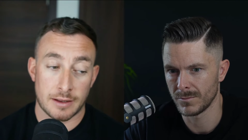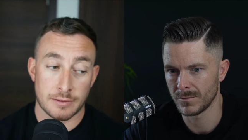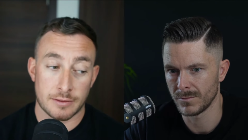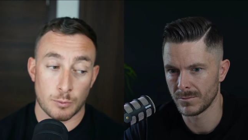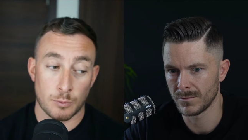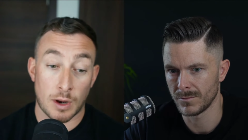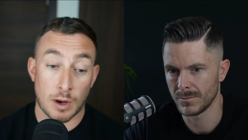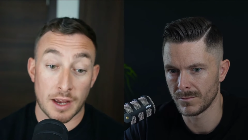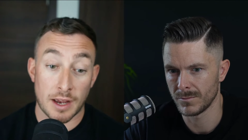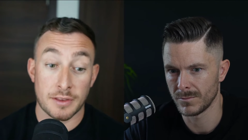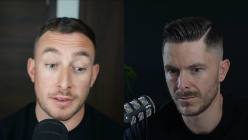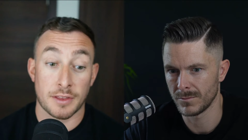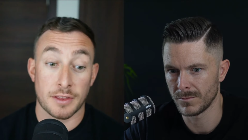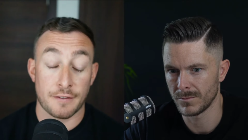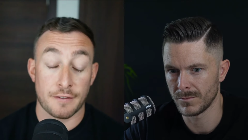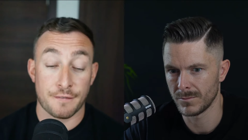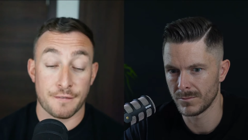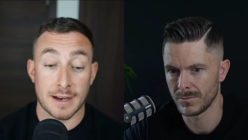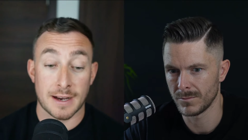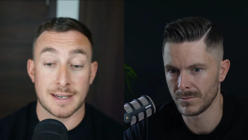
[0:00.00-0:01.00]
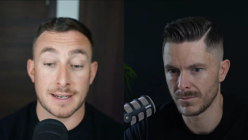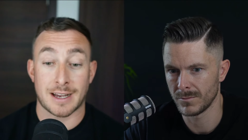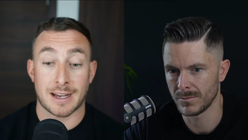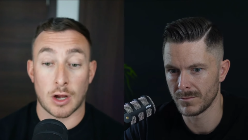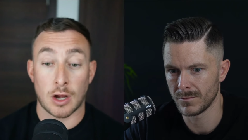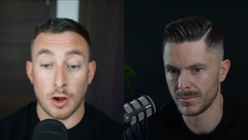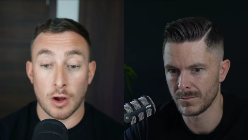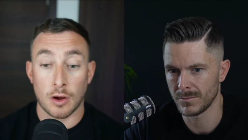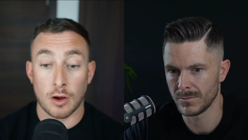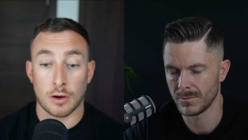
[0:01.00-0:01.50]
Speaker 1: why do they find it
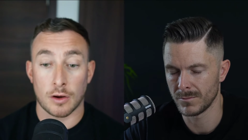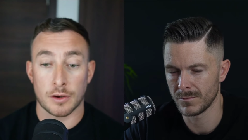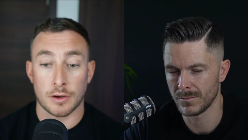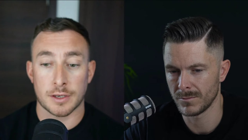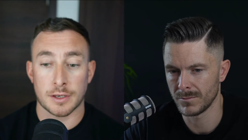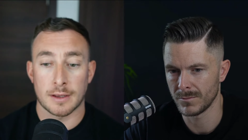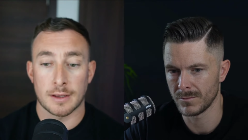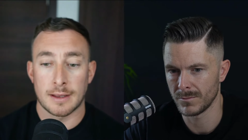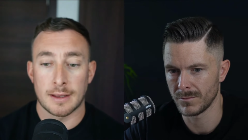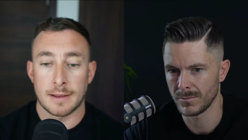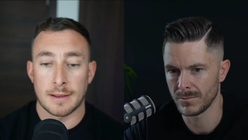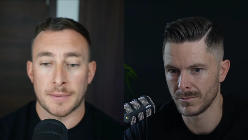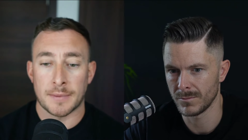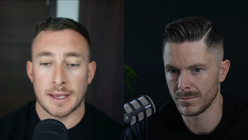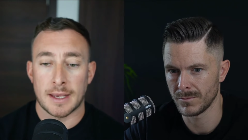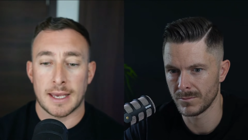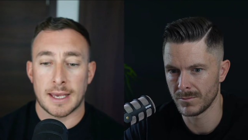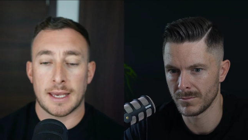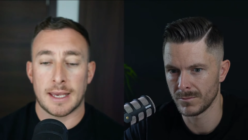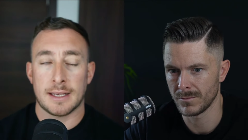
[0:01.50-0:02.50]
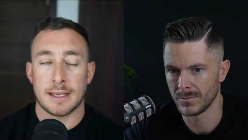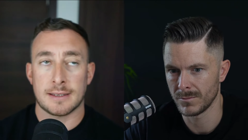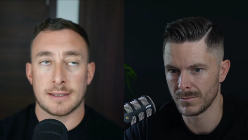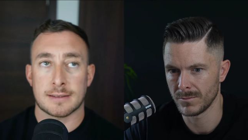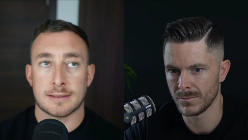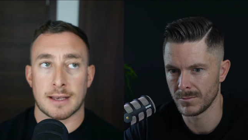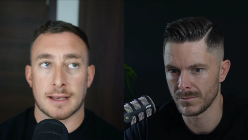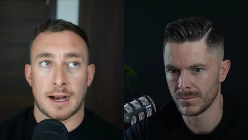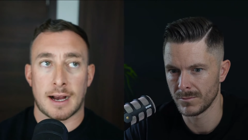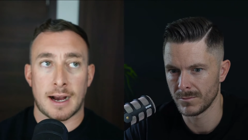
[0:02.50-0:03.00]
hard
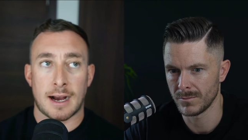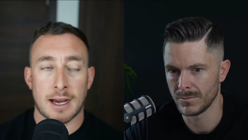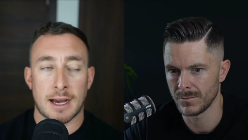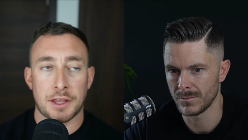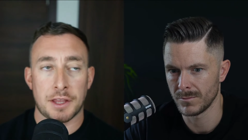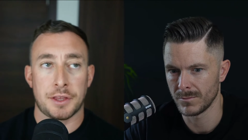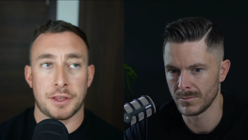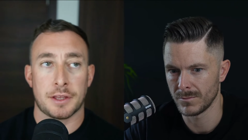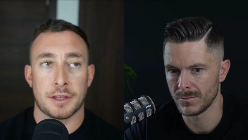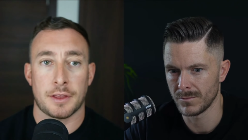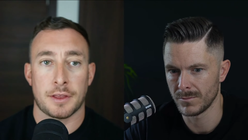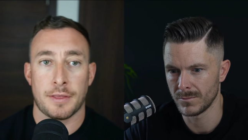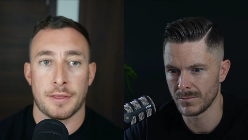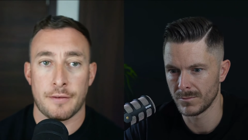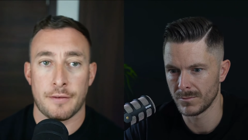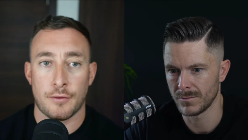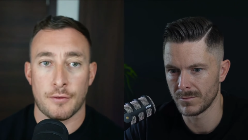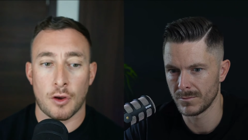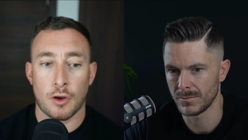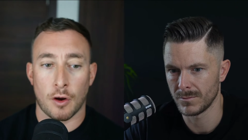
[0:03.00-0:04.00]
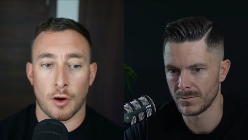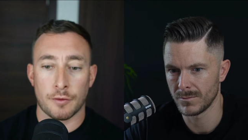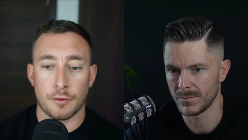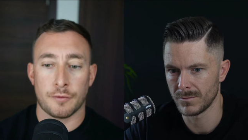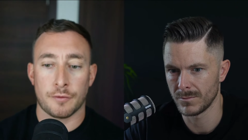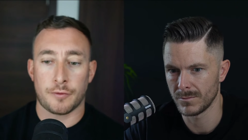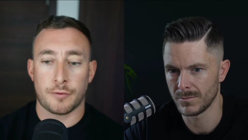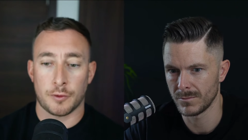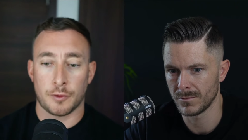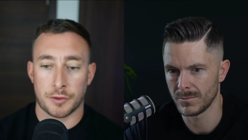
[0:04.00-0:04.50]
is I think that they've gone
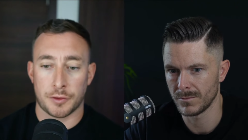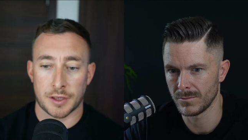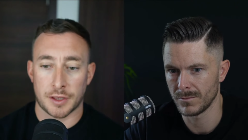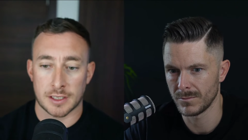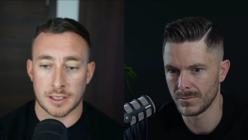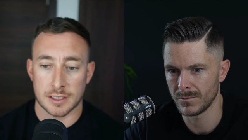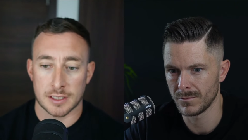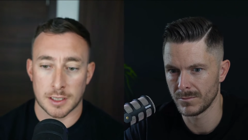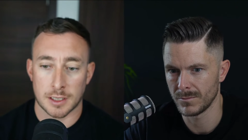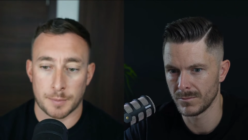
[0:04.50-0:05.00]
for things in the